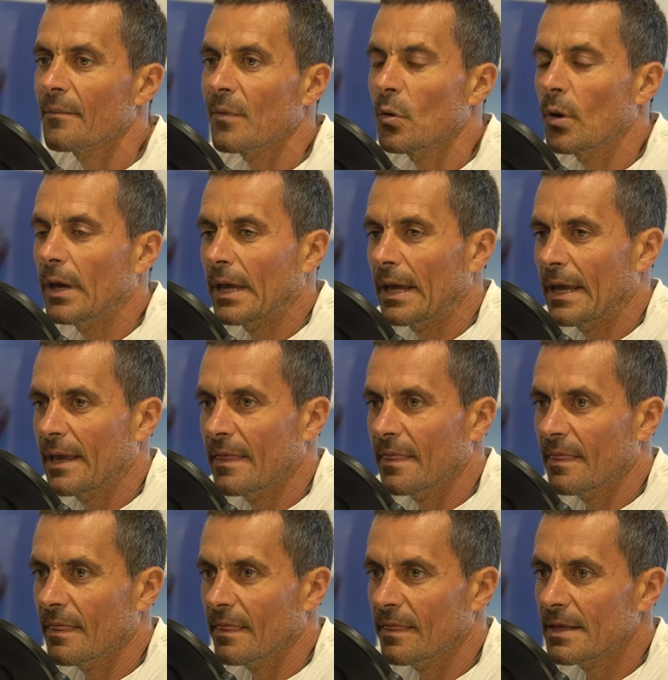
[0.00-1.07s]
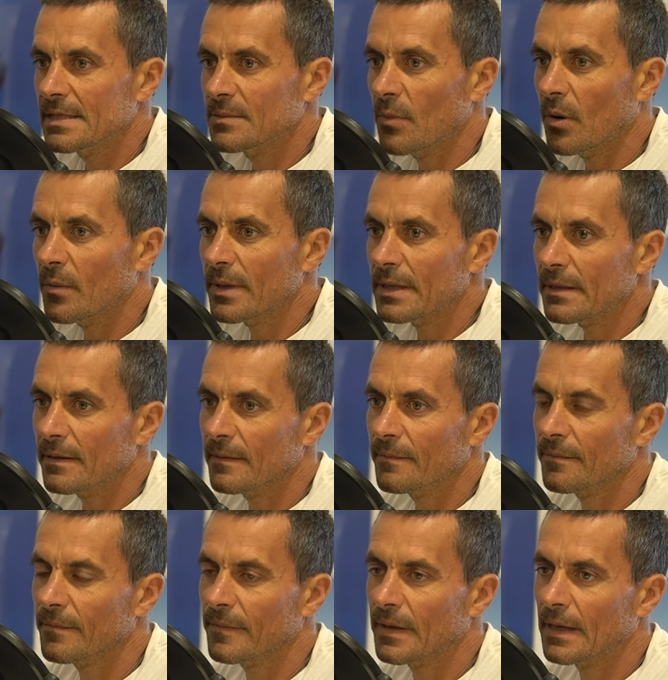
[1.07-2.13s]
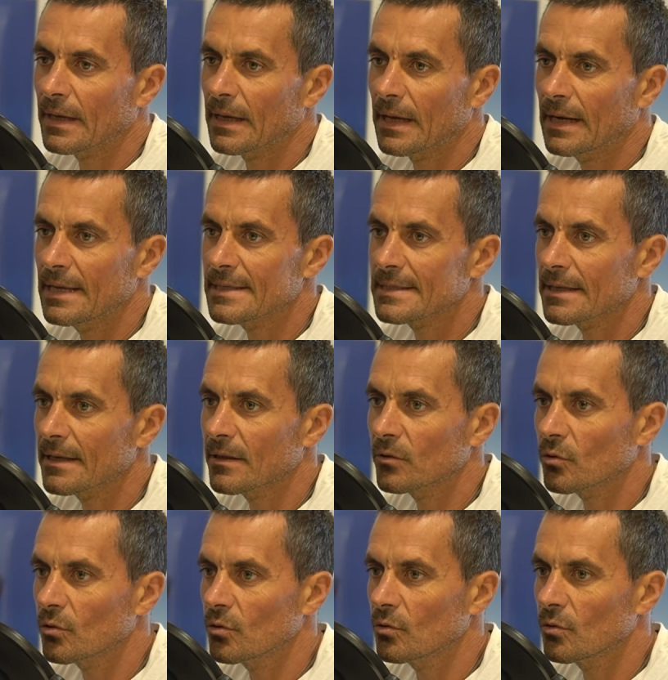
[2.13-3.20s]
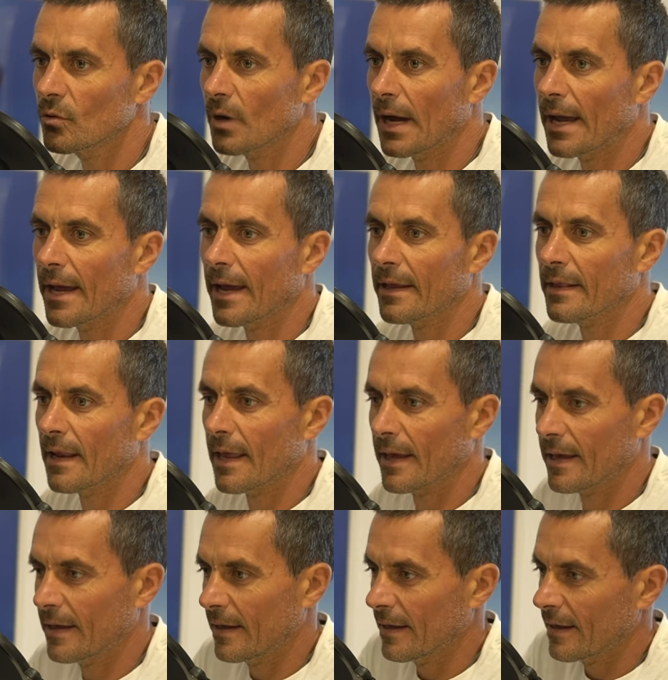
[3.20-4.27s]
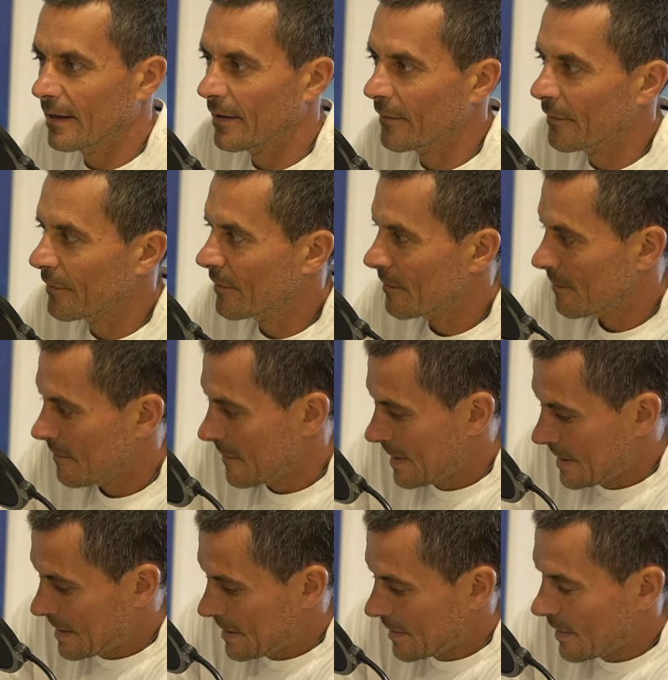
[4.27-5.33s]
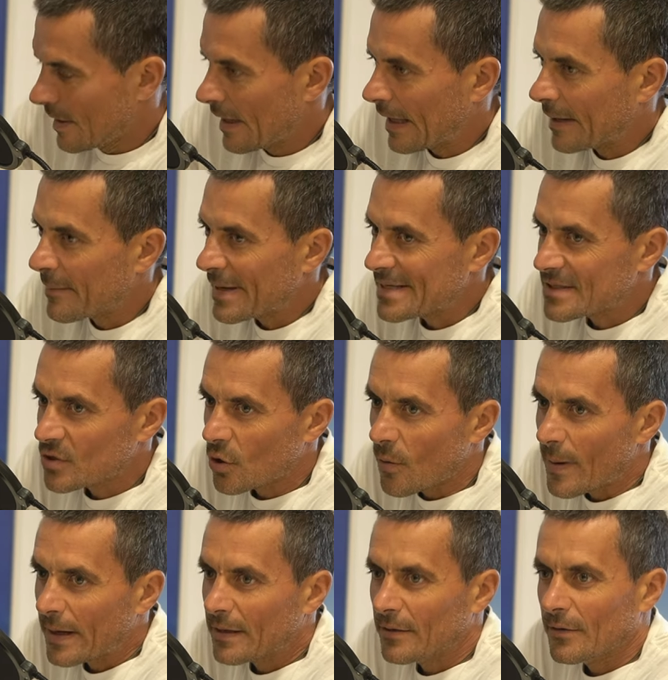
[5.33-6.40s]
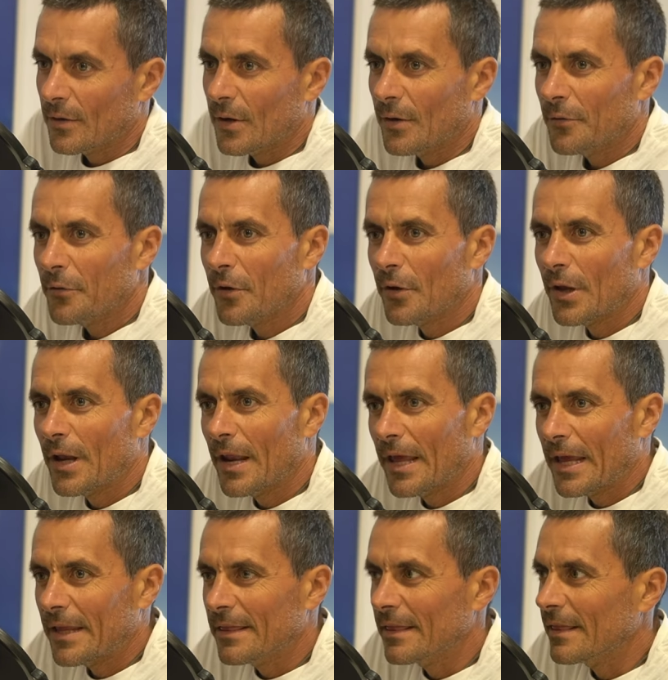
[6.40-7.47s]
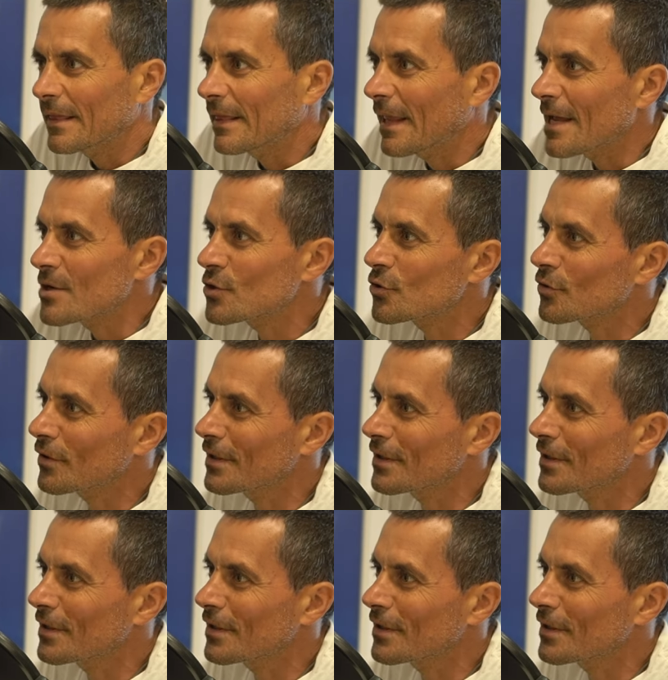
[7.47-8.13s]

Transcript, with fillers: look, in this moment, uh, listening to you, I had like a, uh, like my stomach, like a tension